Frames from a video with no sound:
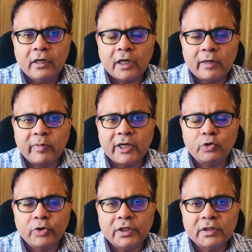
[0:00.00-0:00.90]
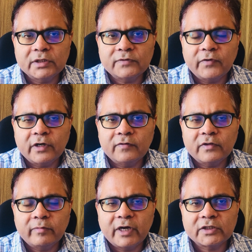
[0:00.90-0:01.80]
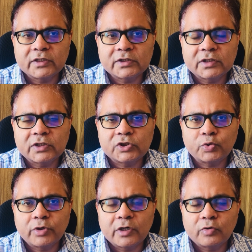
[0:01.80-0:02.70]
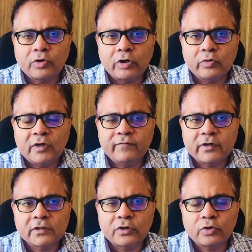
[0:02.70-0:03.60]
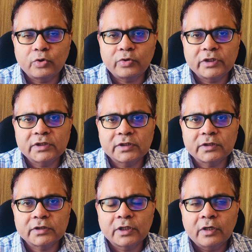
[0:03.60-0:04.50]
And by doing this work with a bachelor's degree student, you not only further your research,